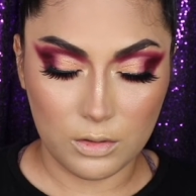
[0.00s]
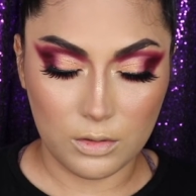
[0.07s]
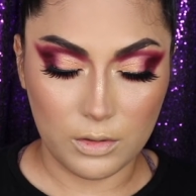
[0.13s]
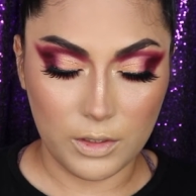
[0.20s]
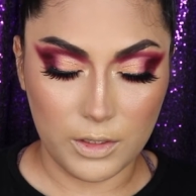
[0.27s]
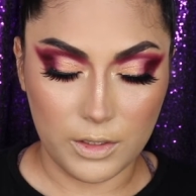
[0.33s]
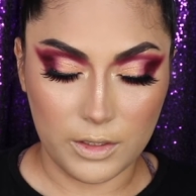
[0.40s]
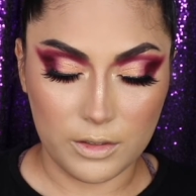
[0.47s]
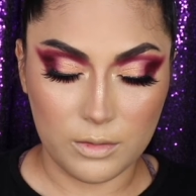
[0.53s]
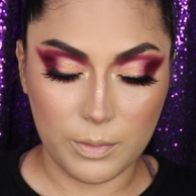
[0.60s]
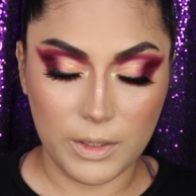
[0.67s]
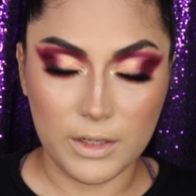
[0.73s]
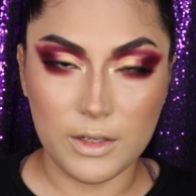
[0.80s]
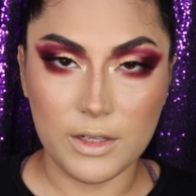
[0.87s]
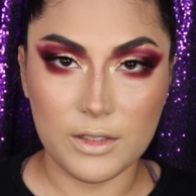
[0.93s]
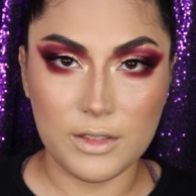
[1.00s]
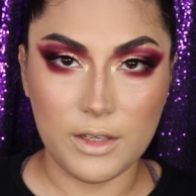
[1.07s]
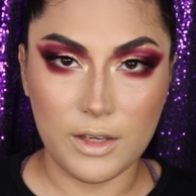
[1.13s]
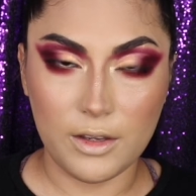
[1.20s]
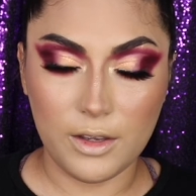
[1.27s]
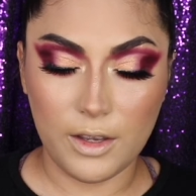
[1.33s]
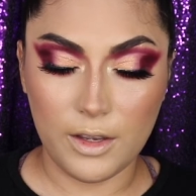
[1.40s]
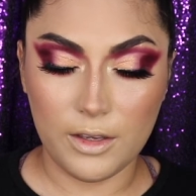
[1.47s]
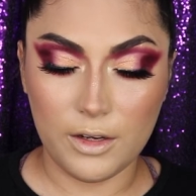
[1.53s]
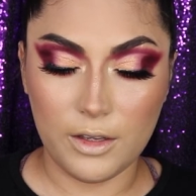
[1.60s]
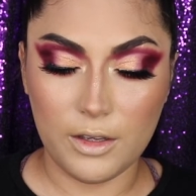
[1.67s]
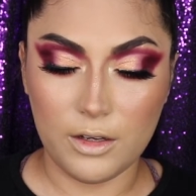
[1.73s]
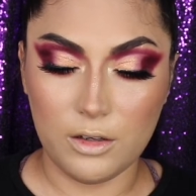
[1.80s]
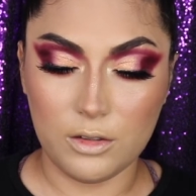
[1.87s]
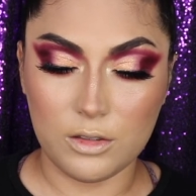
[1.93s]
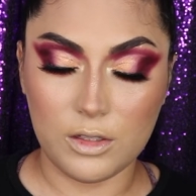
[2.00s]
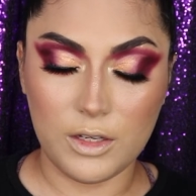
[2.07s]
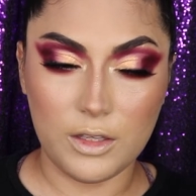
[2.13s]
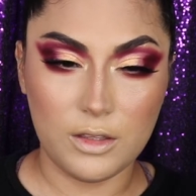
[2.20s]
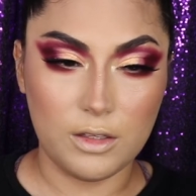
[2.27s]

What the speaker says: and it's by Desi and Katie. It looks like